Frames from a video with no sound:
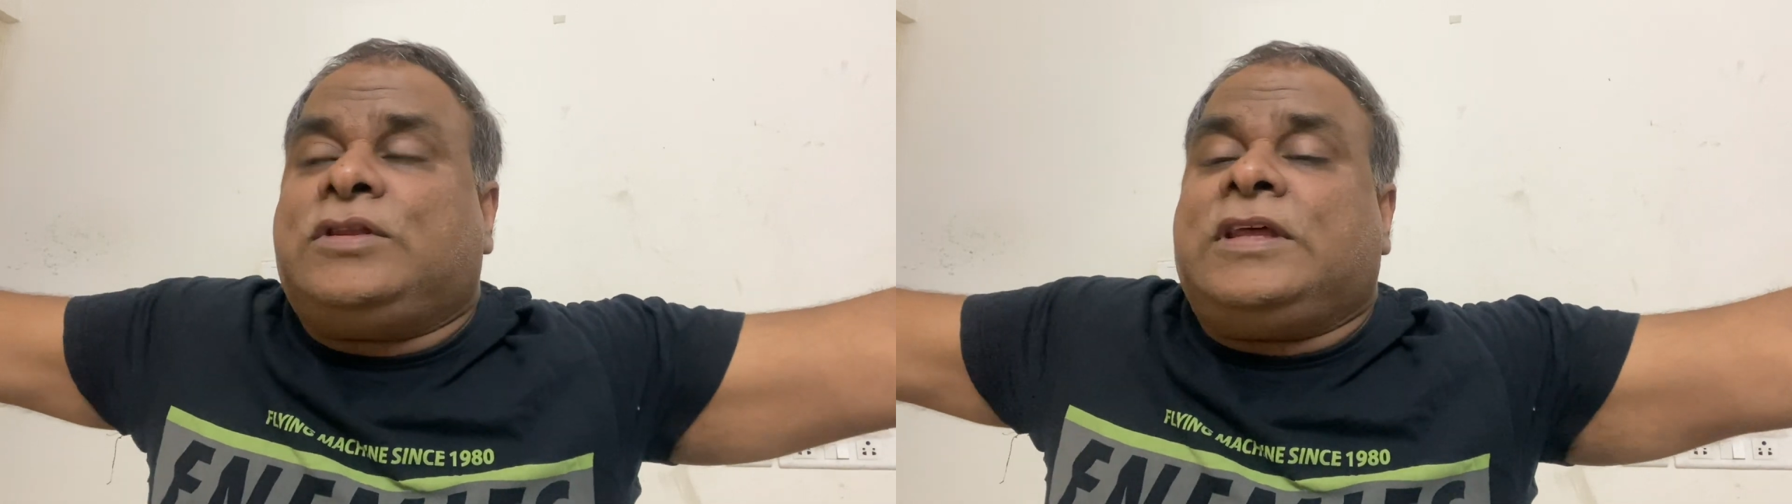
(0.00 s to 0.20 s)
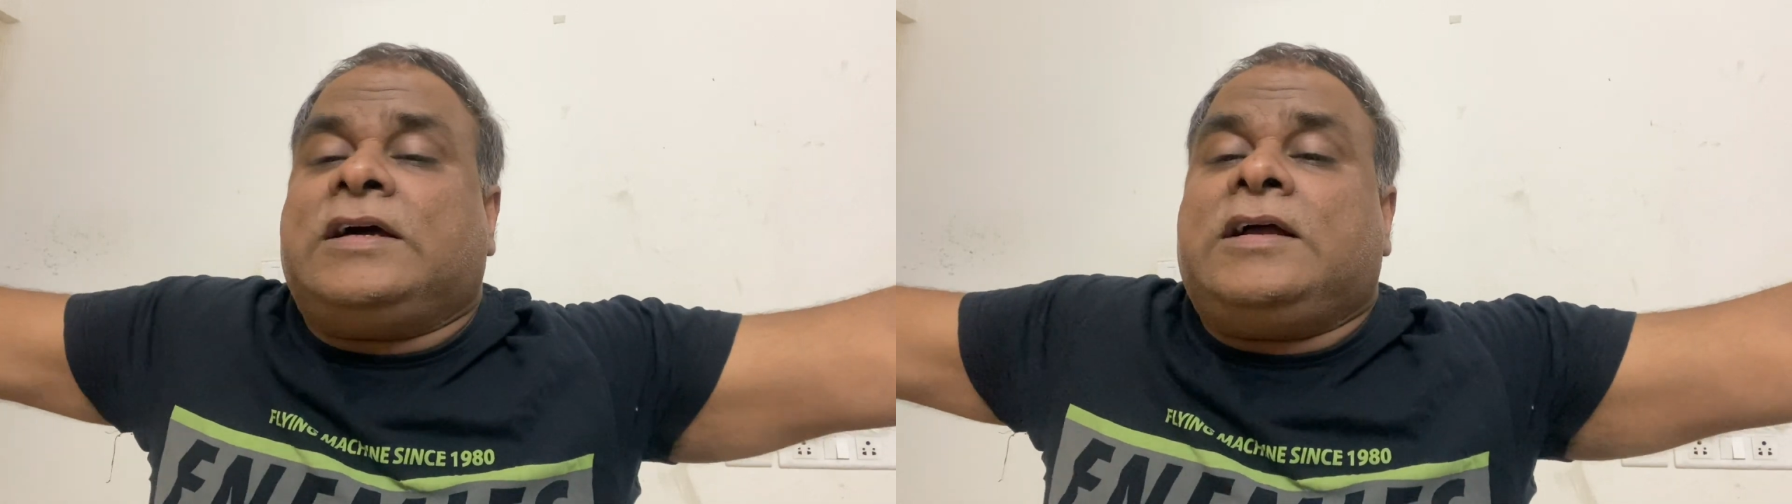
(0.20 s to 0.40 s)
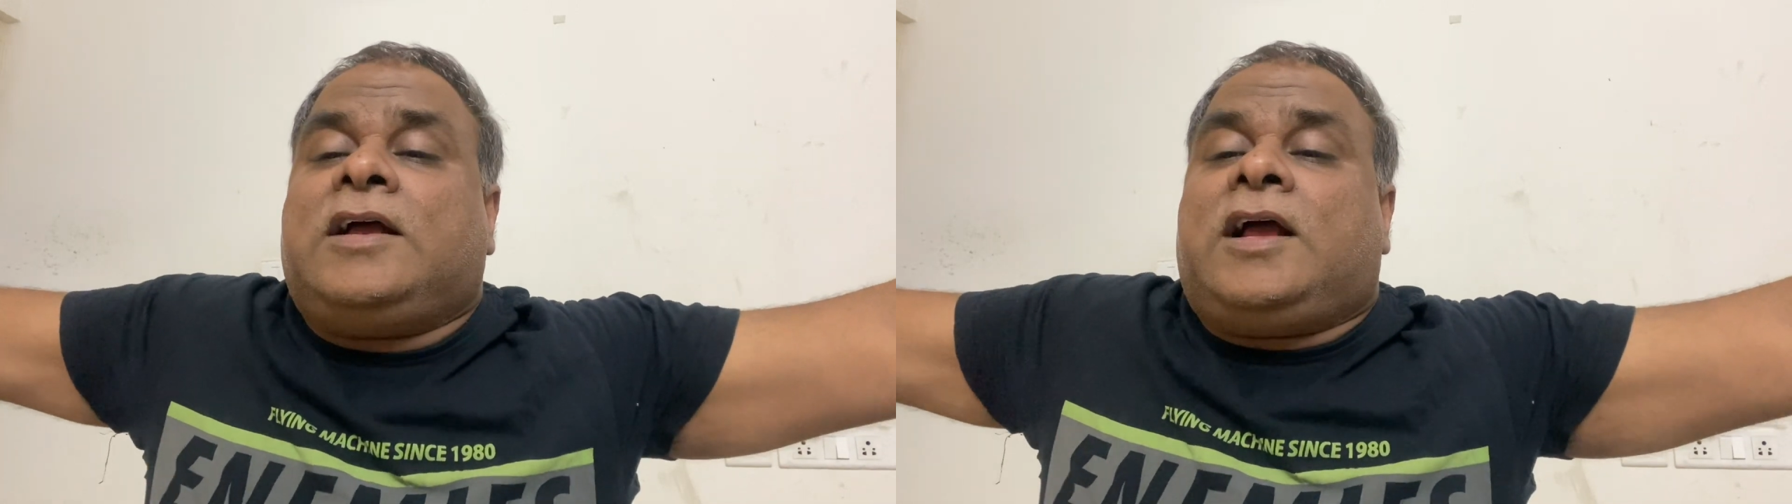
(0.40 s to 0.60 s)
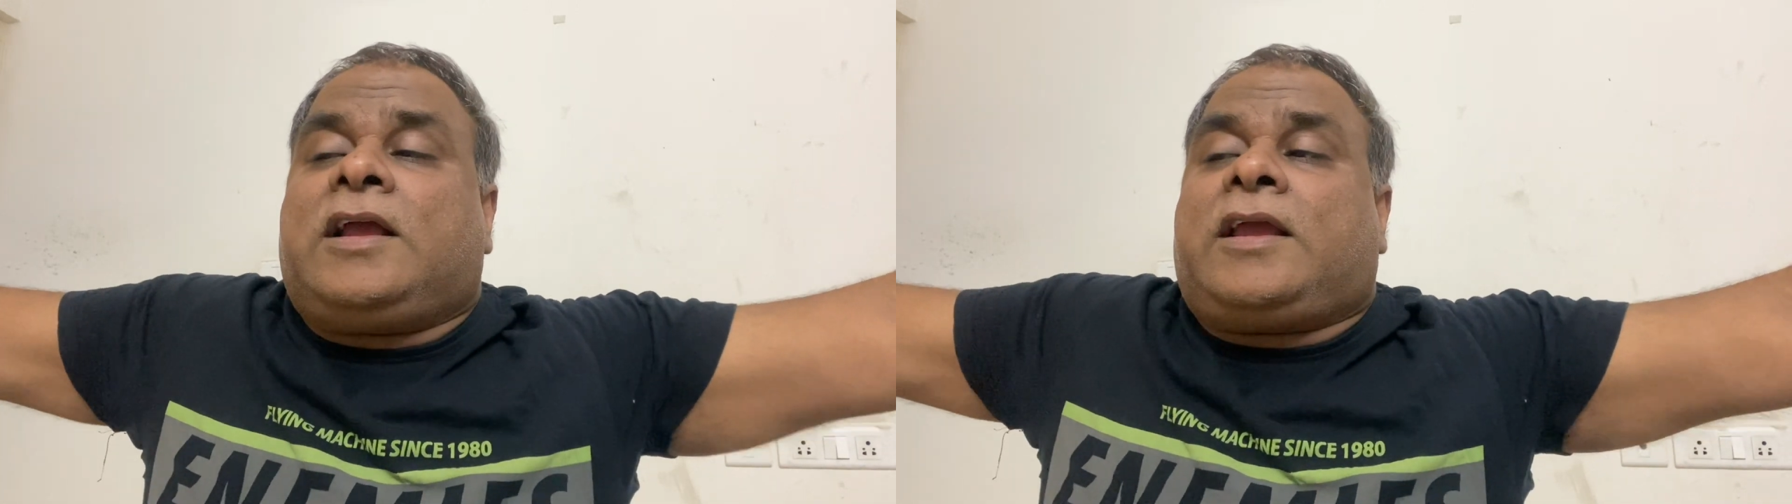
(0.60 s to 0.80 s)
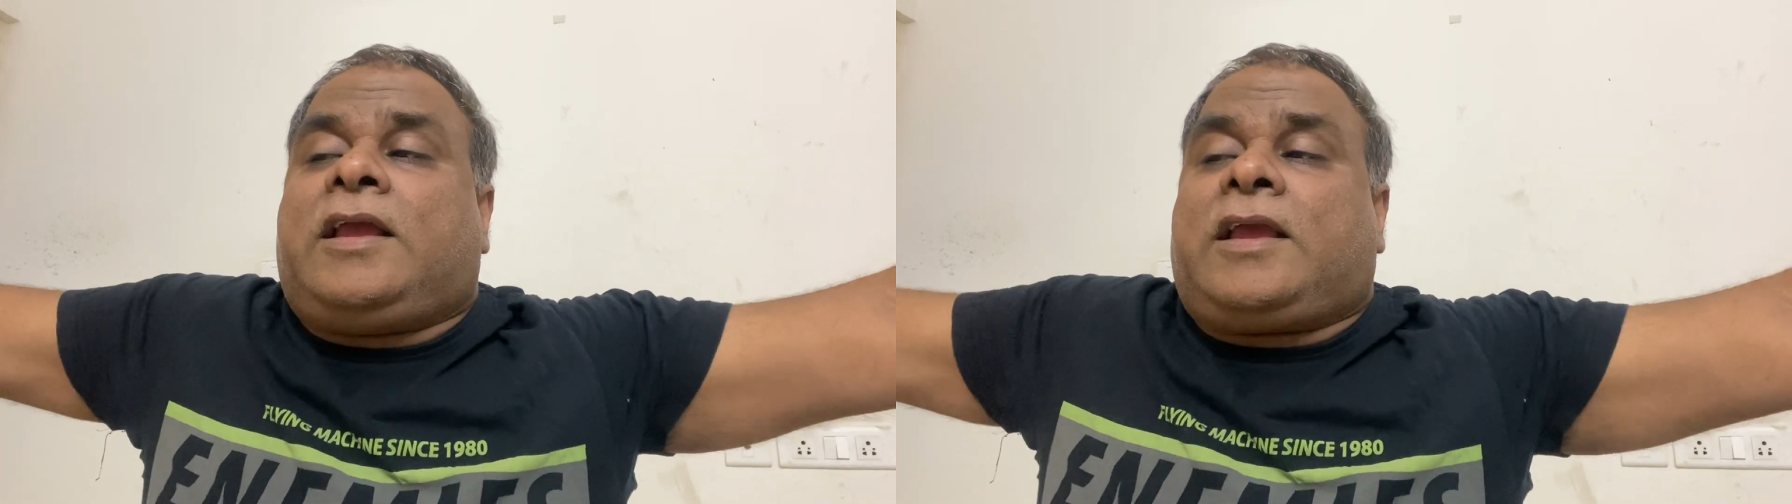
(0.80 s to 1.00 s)
the
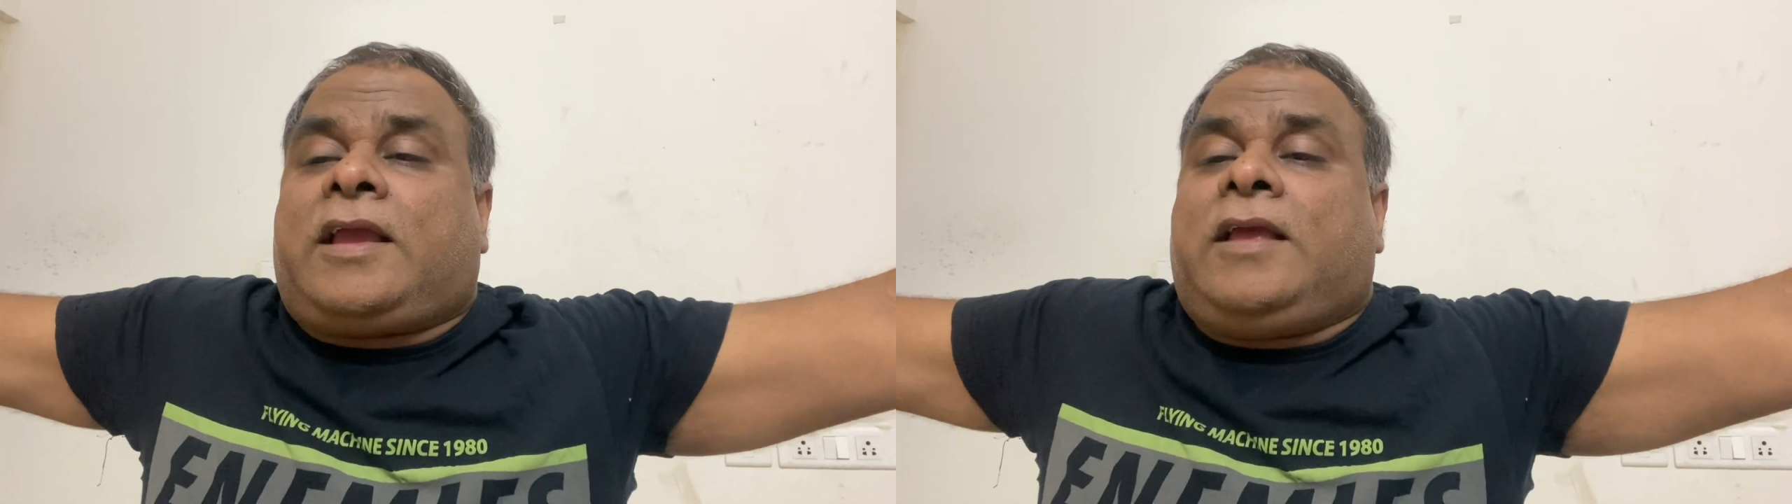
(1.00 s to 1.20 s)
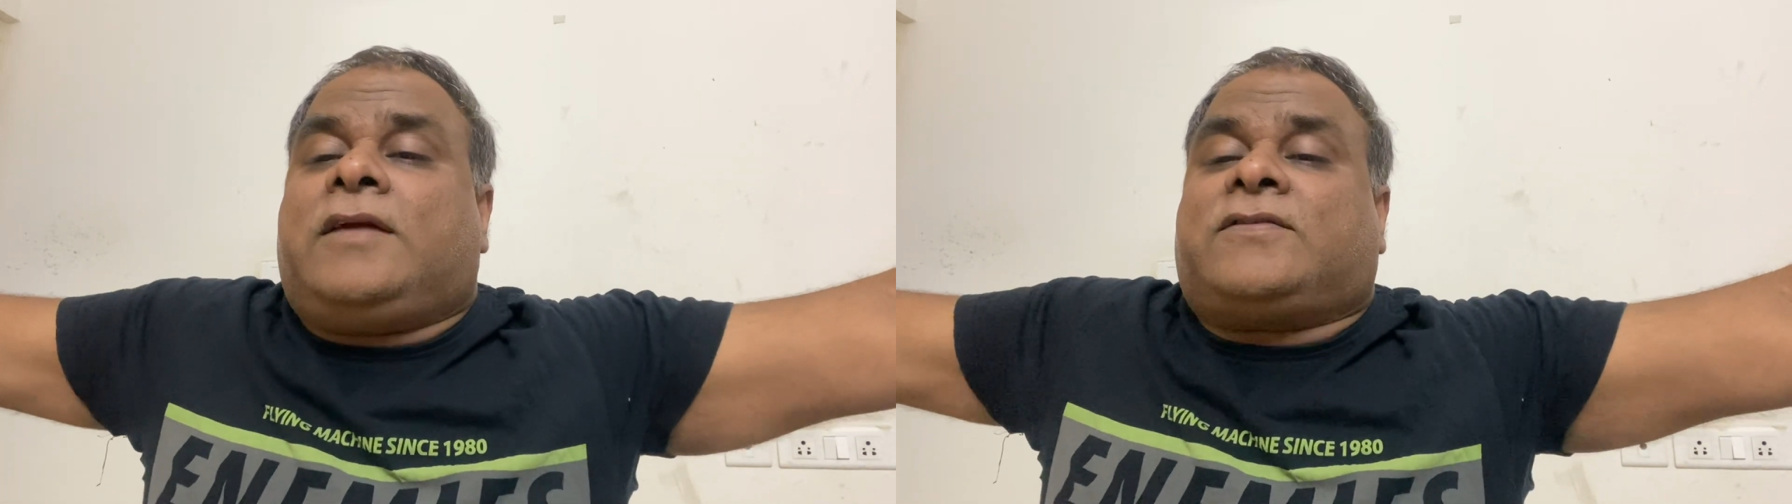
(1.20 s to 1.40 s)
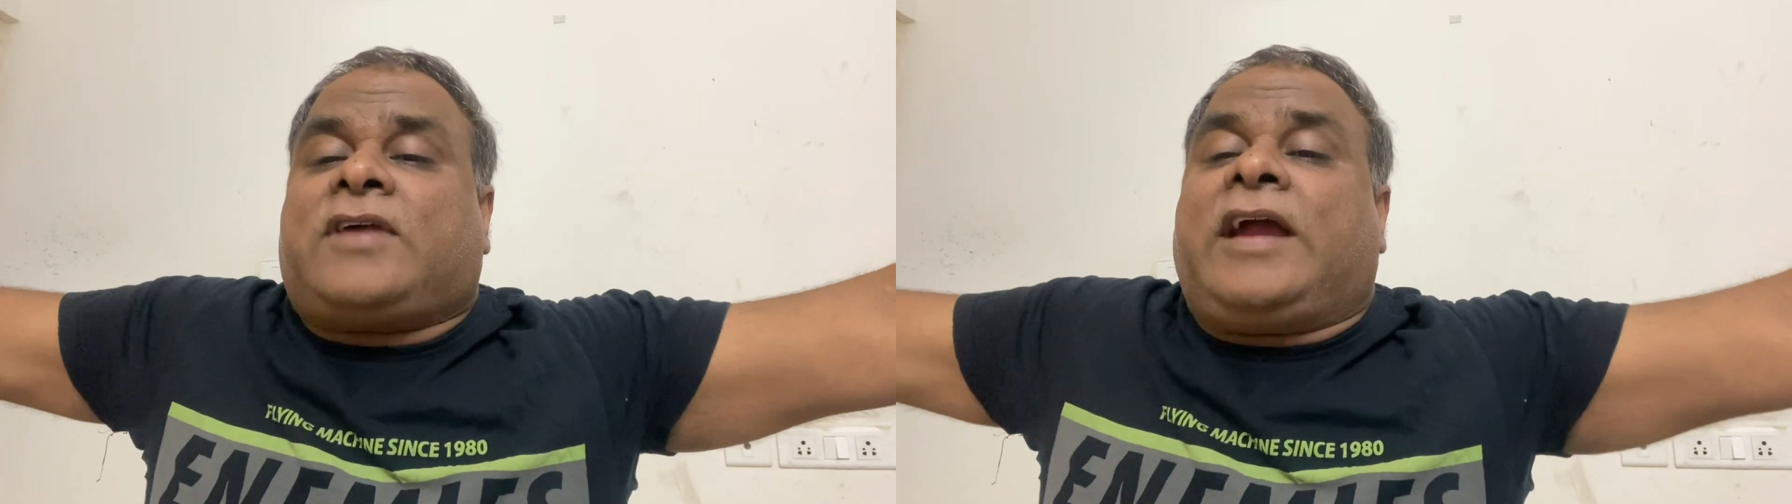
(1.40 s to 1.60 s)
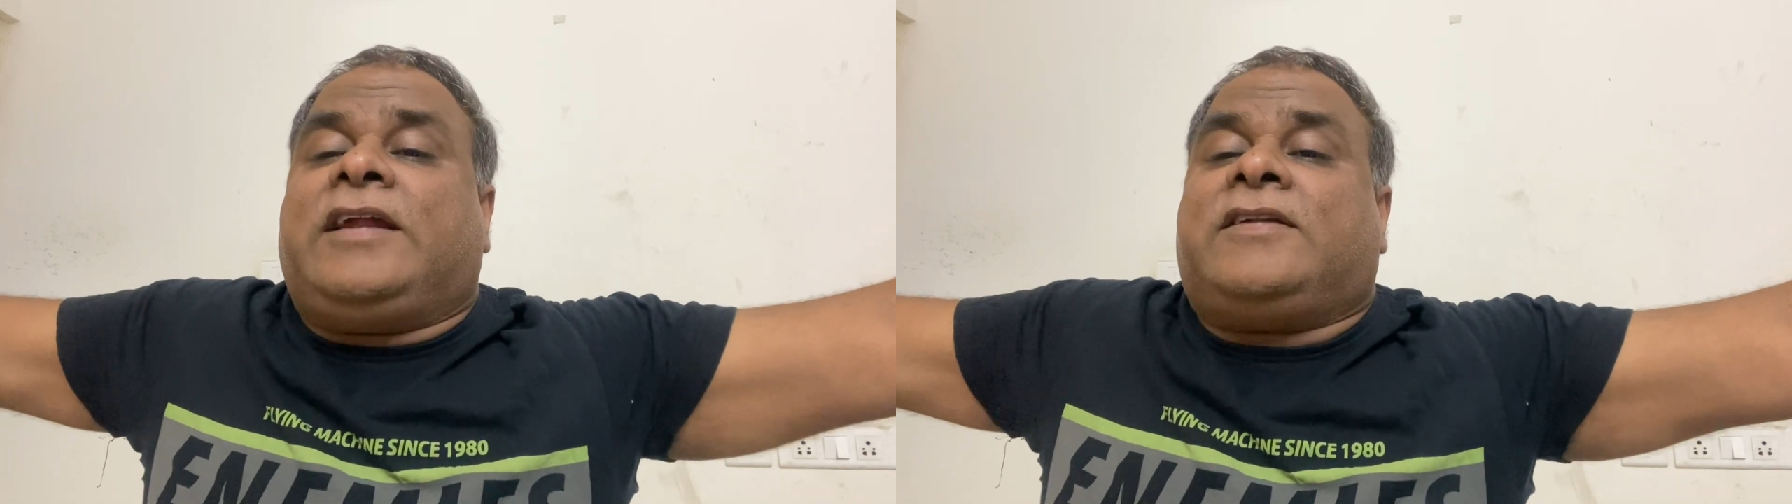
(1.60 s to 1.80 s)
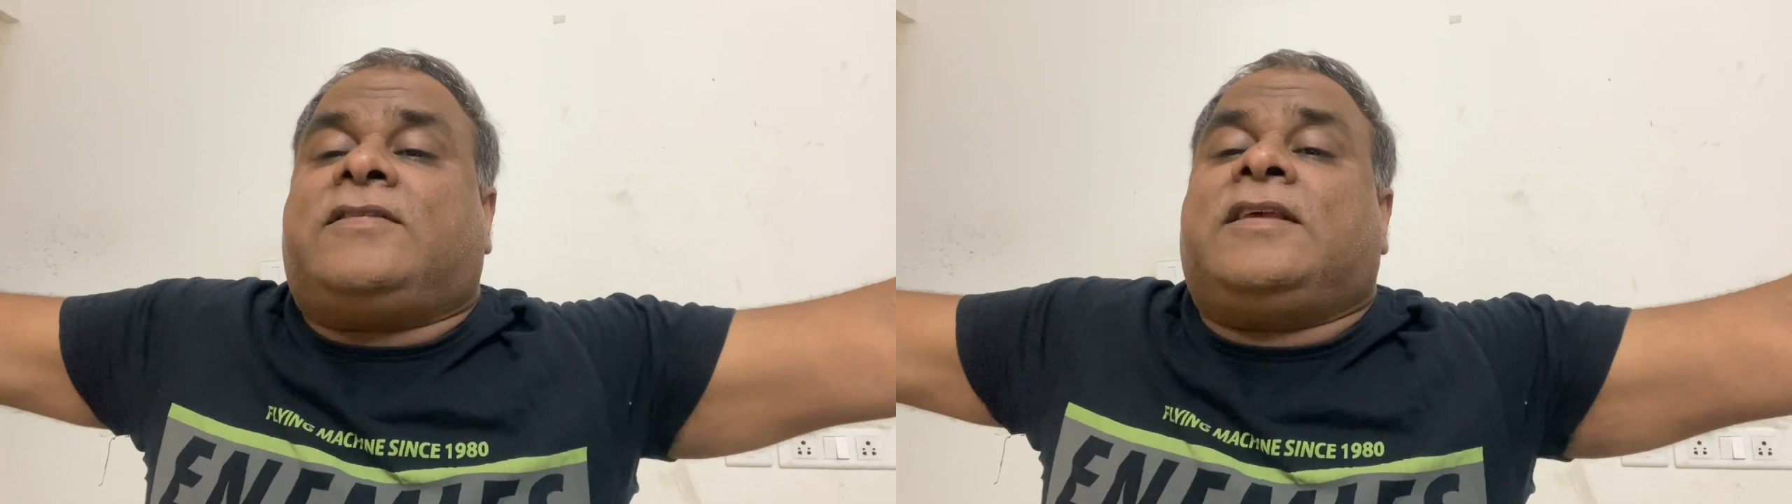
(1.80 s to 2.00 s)

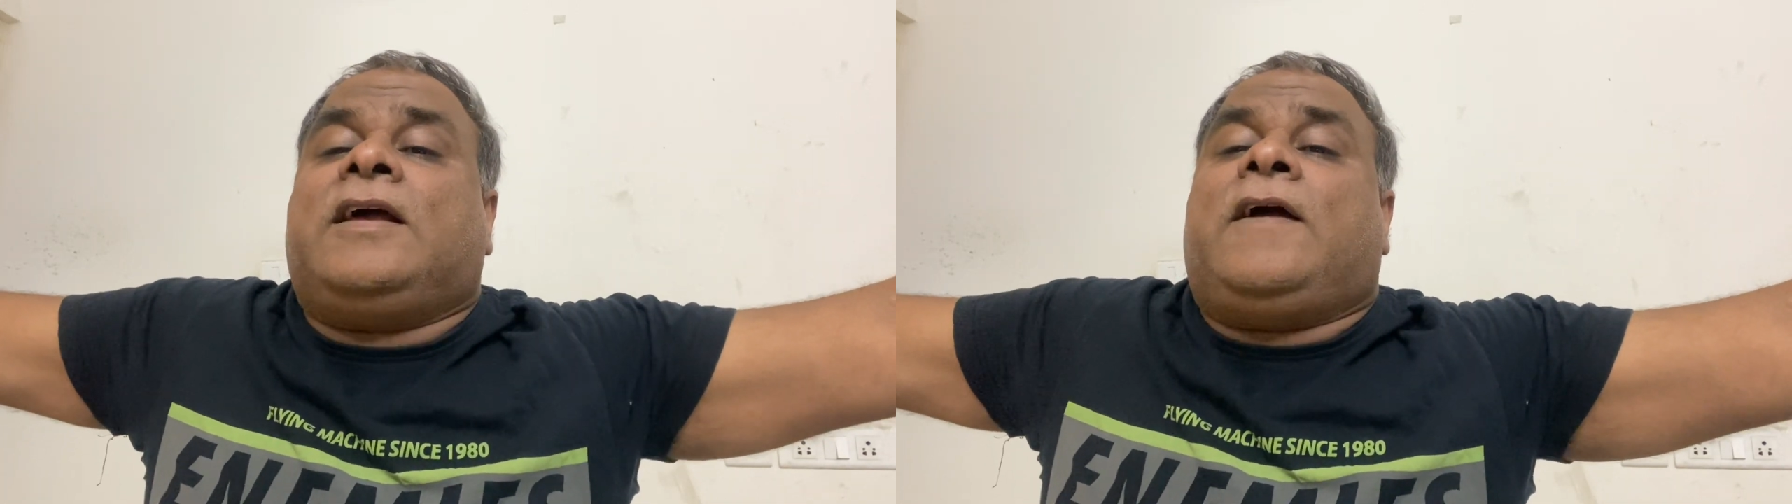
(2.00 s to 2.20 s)
sides,